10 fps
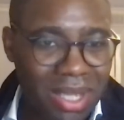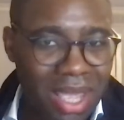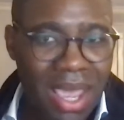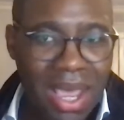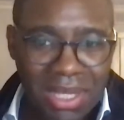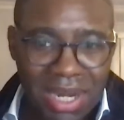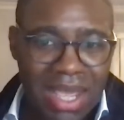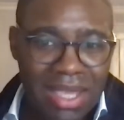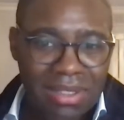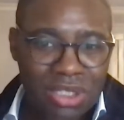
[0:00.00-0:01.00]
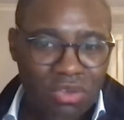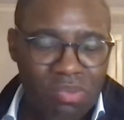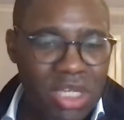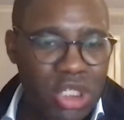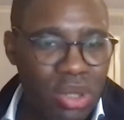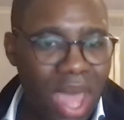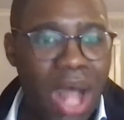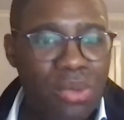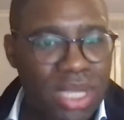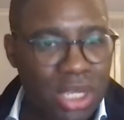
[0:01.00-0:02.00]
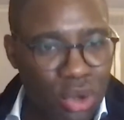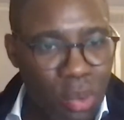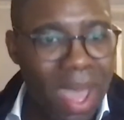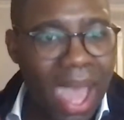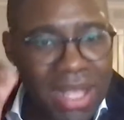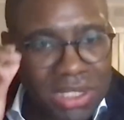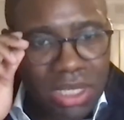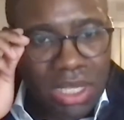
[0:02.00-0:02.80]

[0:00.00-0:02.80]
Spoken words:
And then I sort of mentioned how you can go past